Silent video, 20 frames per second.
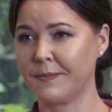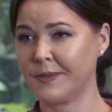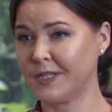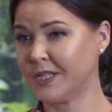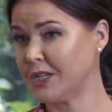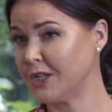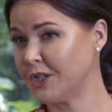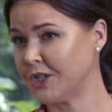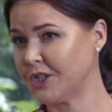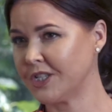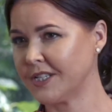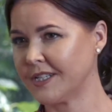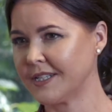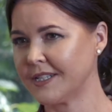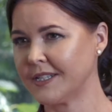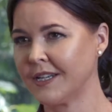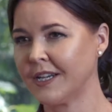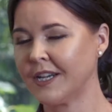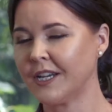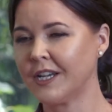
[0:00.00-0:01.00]

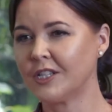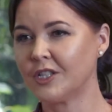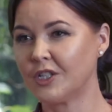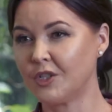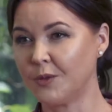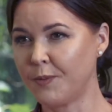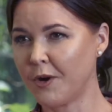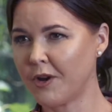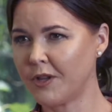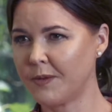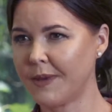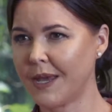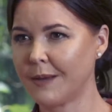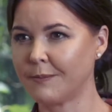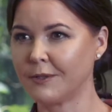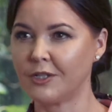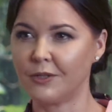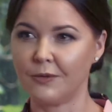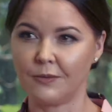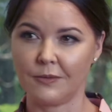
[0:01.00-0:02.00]
solution to both be
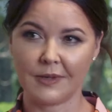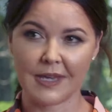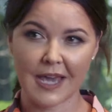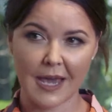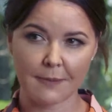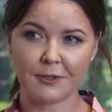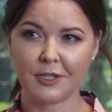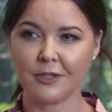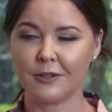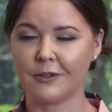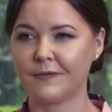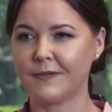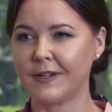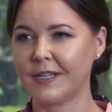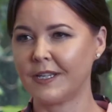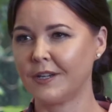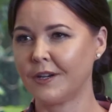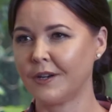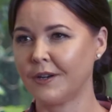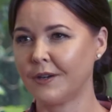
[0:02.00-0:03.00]
able to capture your
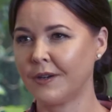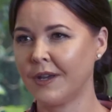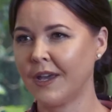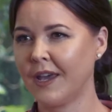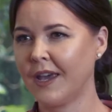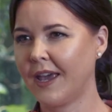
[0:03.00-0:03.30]
video